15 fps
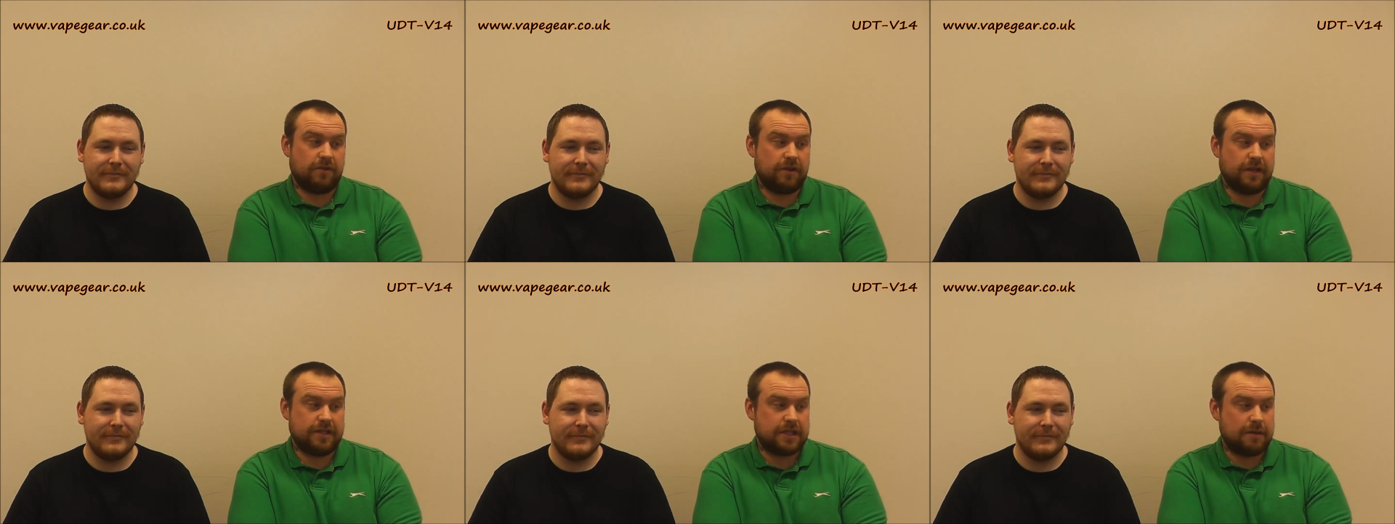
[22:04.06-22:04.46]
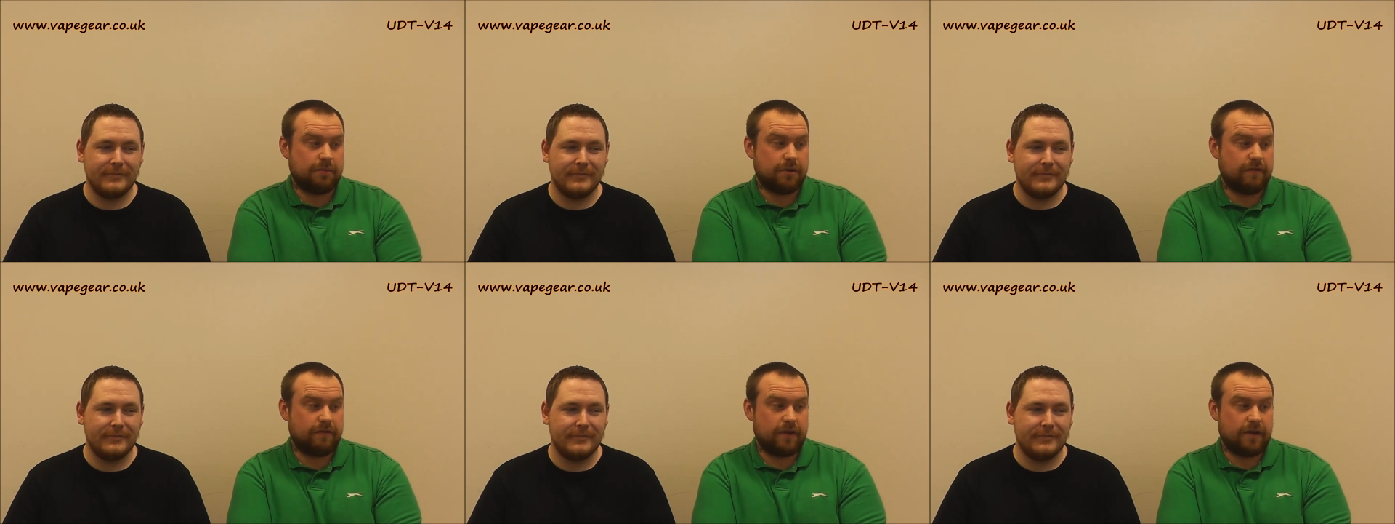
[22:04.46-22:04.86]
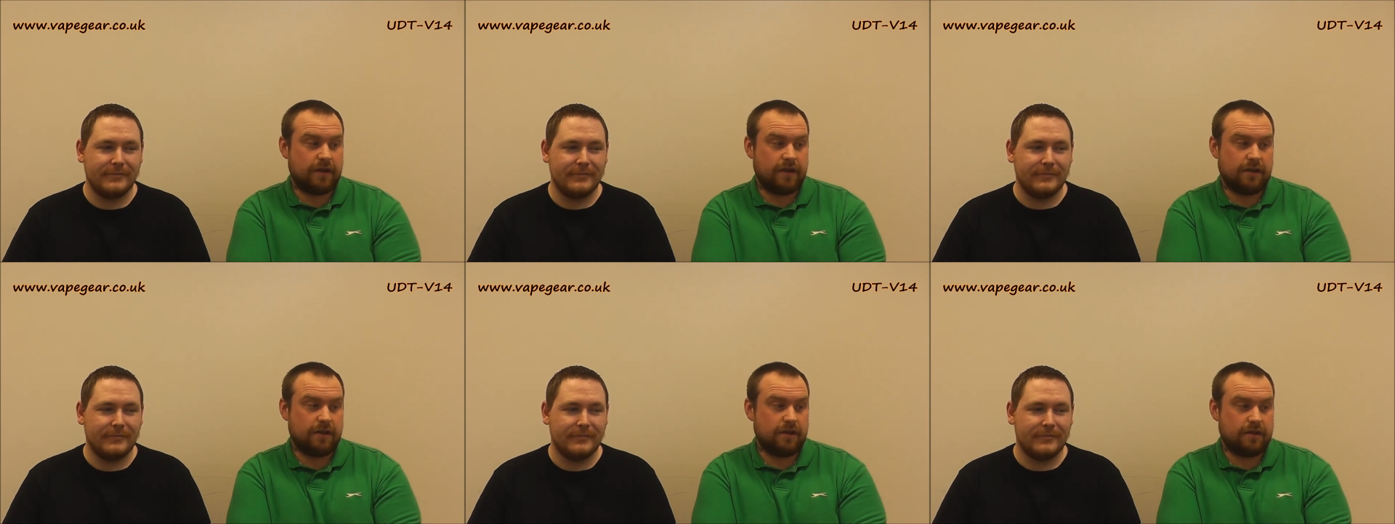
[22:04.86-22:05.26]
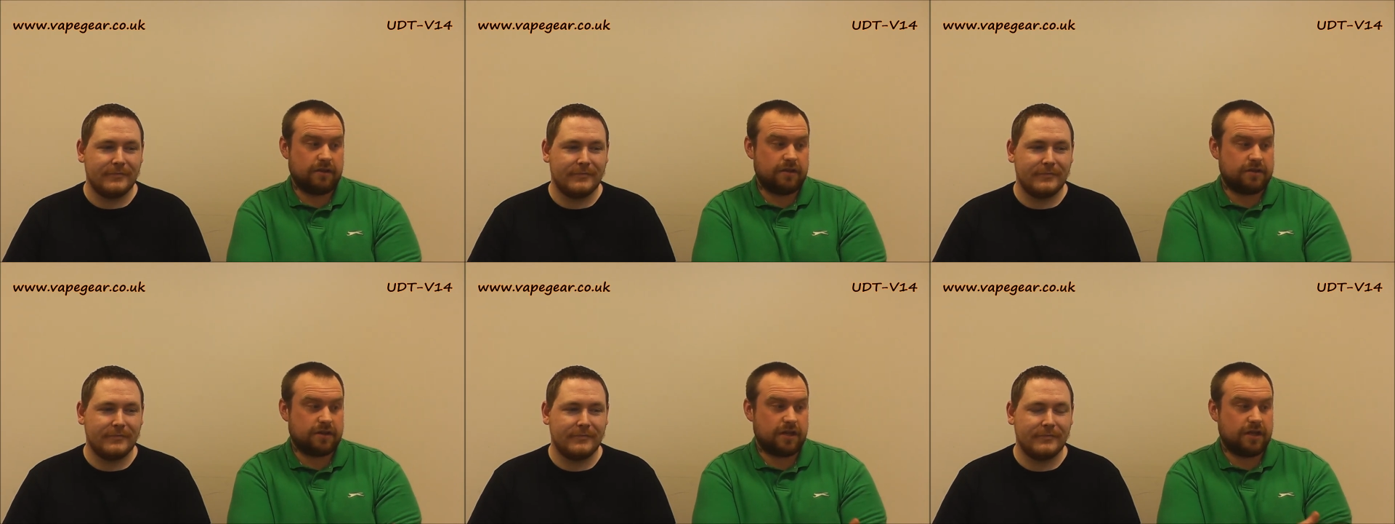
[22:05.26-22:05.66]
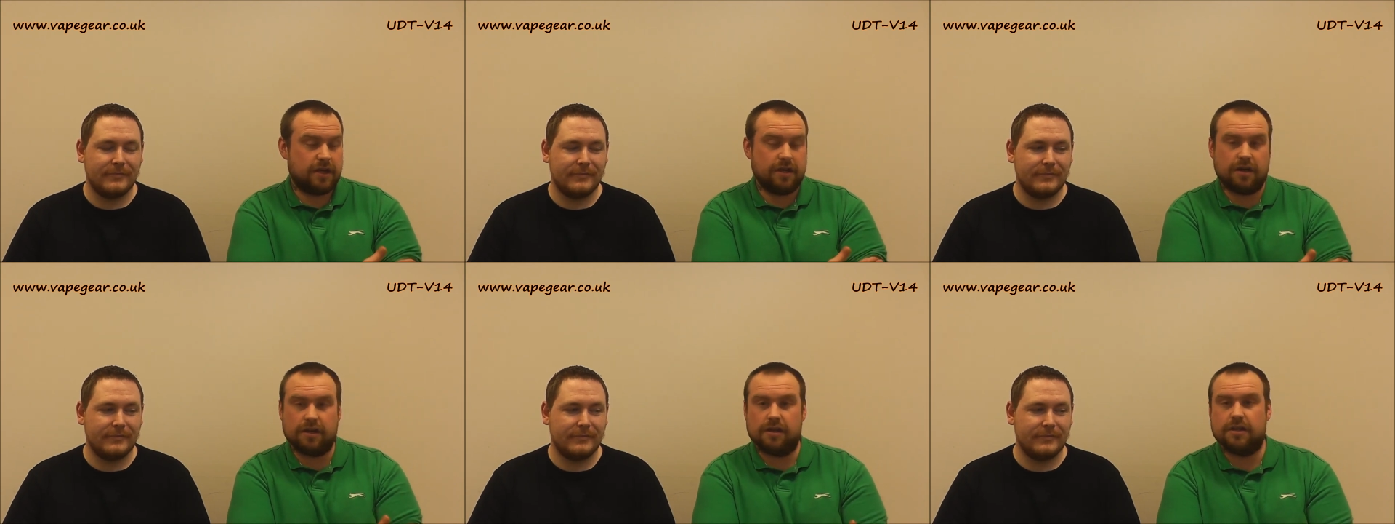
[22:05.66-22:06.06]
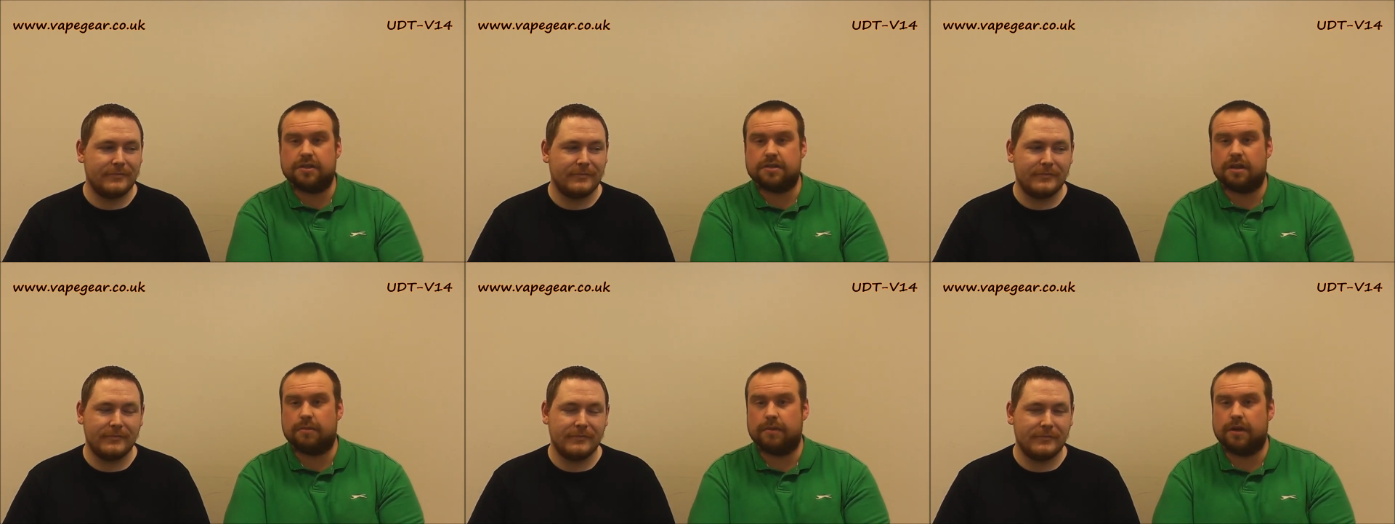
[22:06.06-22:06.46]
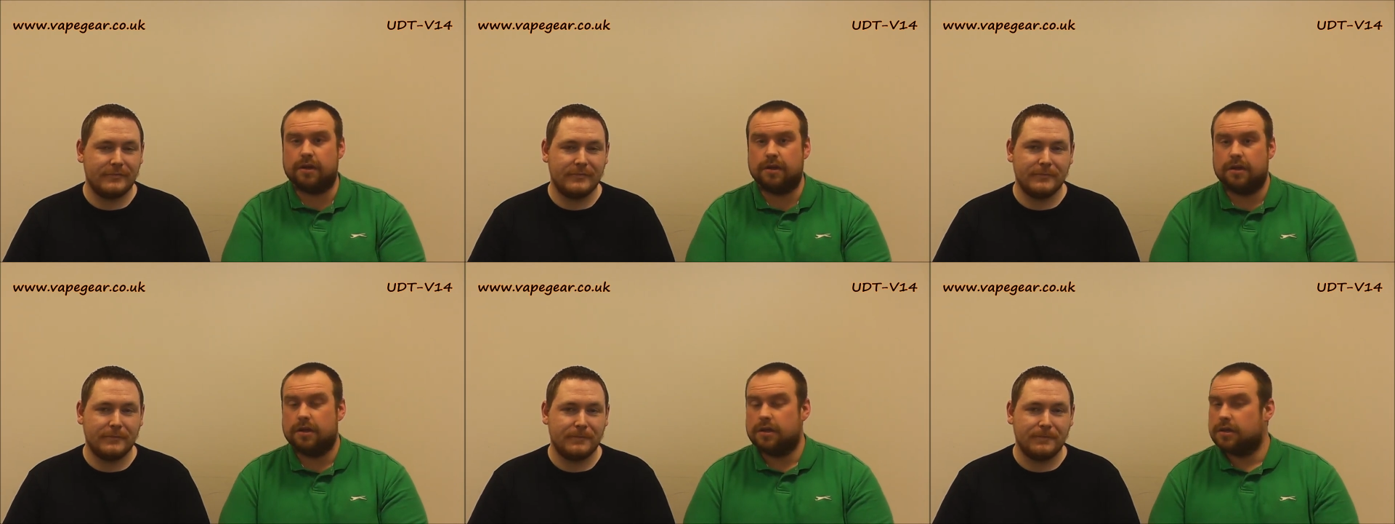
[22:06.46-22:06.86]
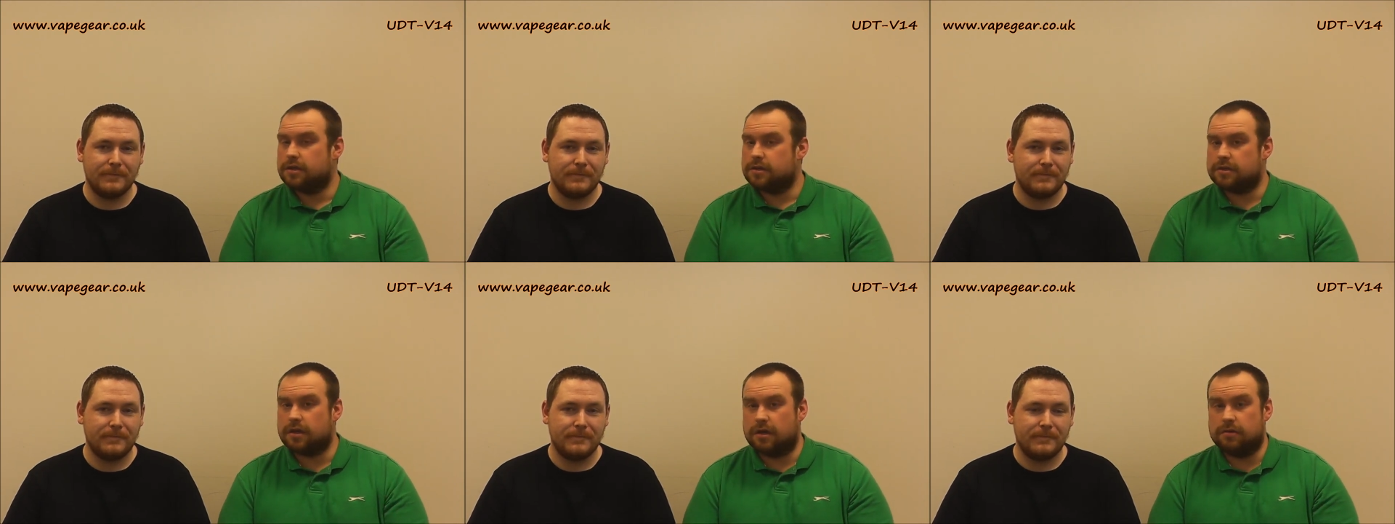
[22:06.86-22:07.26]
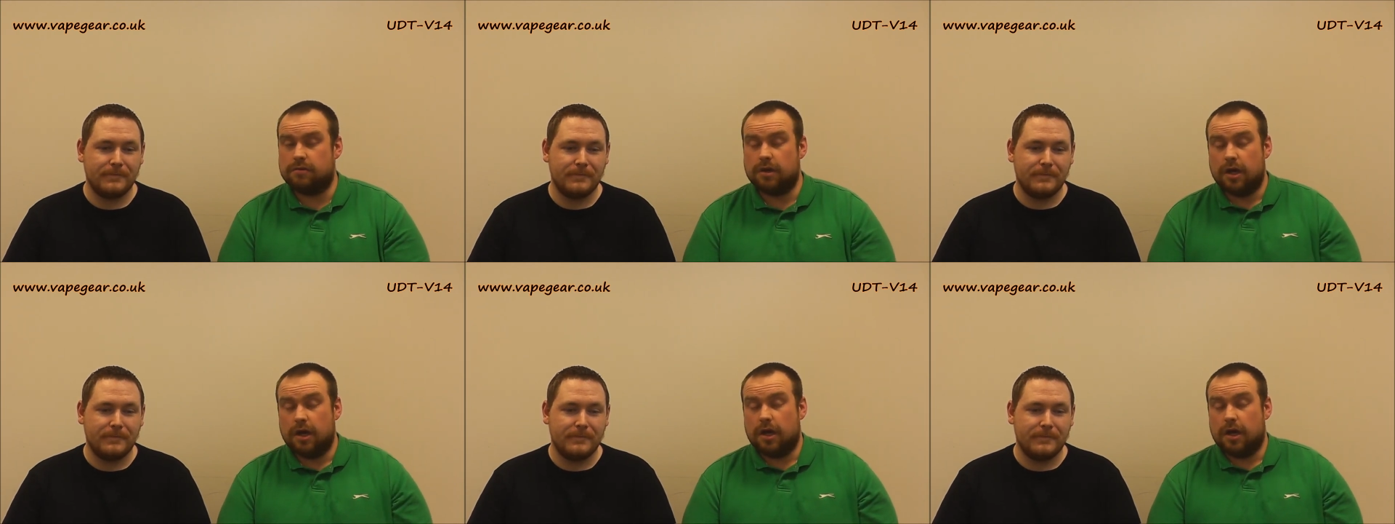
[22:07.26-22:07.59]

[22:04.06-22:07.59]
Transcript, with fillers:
Speaker 1: on that table over there that, that's going to hit harder than this at the minute. So